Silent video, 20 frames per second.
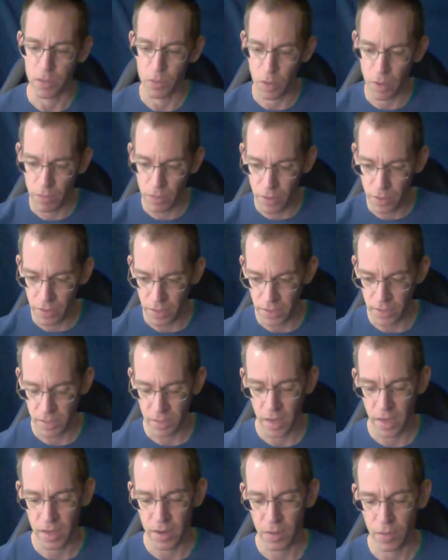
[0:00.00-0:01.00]
So everything's
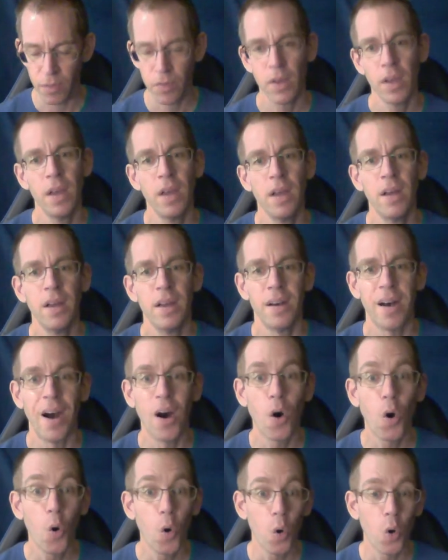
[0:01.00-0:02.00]
kind of a
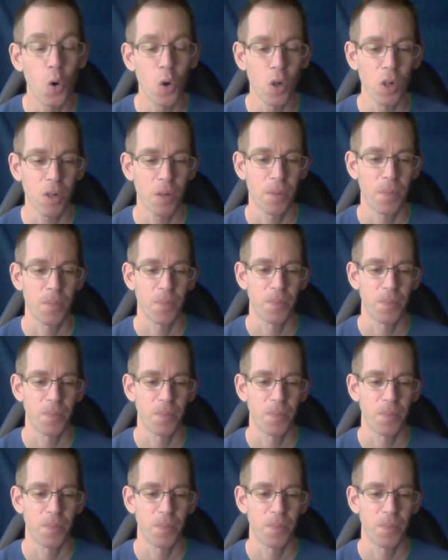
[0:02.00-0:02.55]
whole